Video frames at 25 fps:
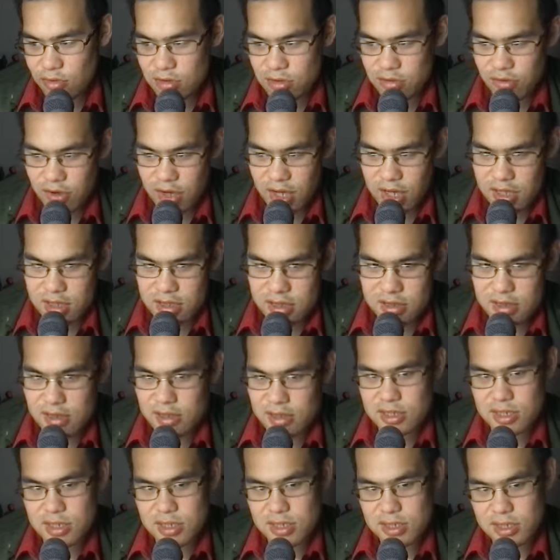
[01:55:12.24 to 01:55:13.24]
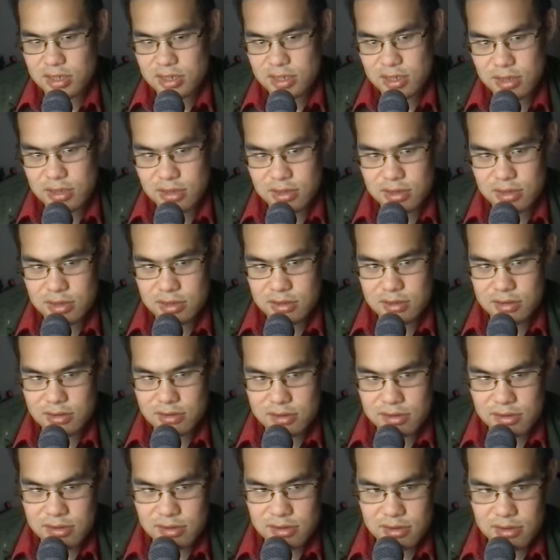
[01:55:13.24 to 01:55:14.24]
grain nuts and seeds,
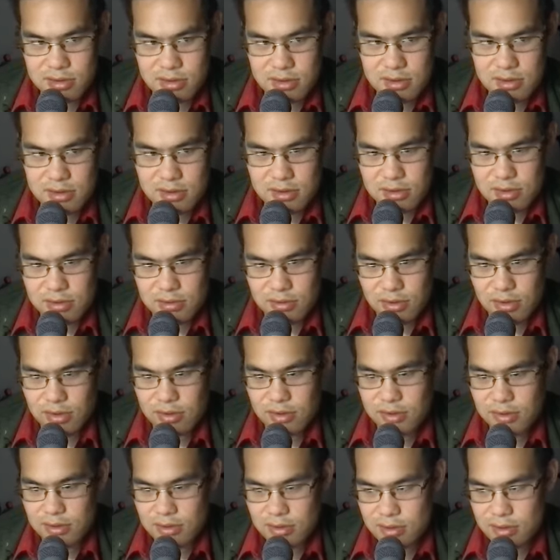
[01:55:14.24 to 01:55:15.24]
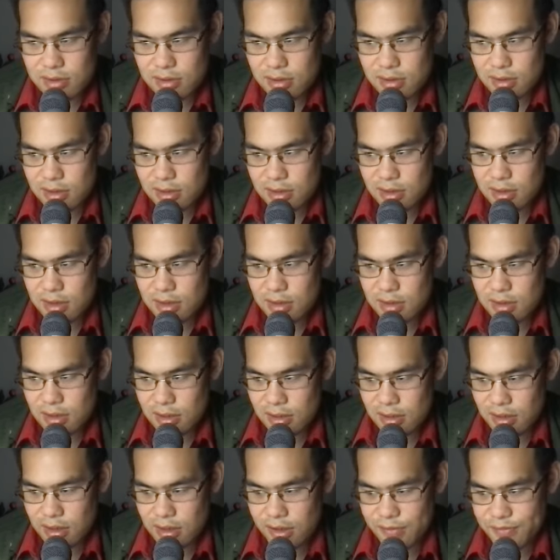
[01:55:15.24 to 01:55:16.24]
right?
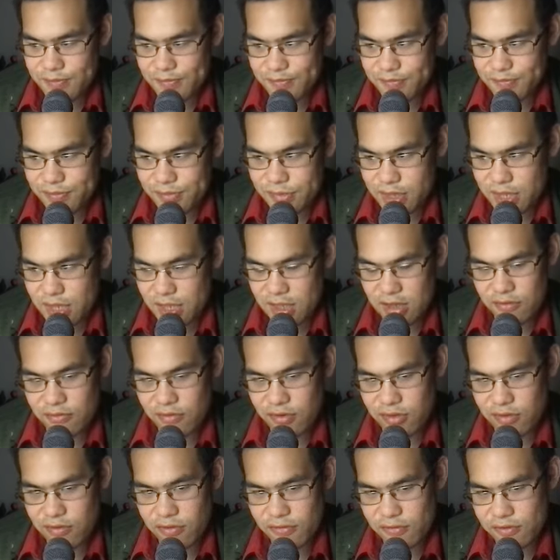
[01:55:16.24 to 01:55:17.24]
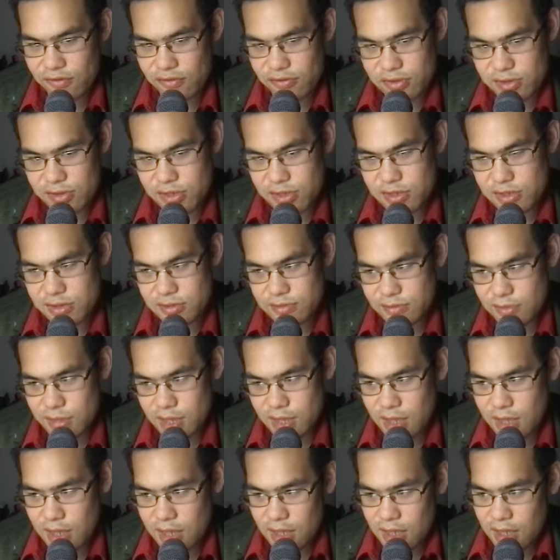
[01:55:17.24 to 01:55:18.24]
And then with fruits
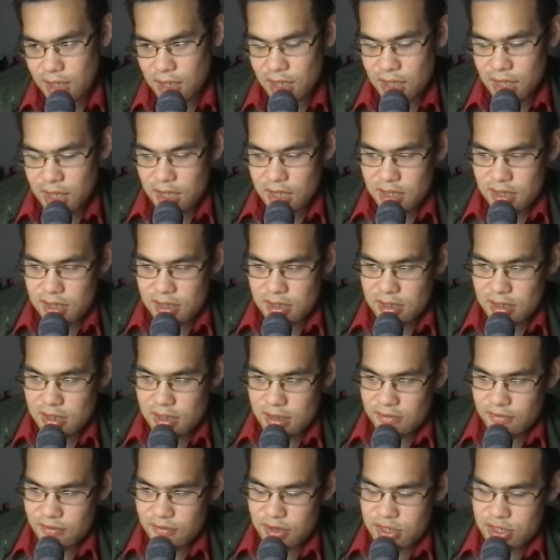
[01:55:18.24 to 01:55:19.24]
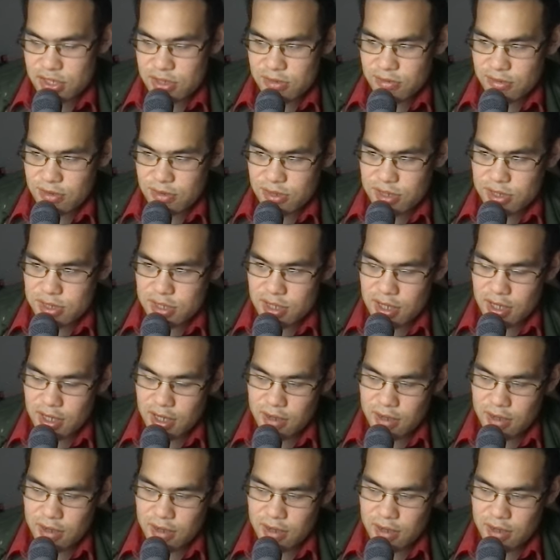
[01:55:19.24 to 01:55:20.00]
and vegetables.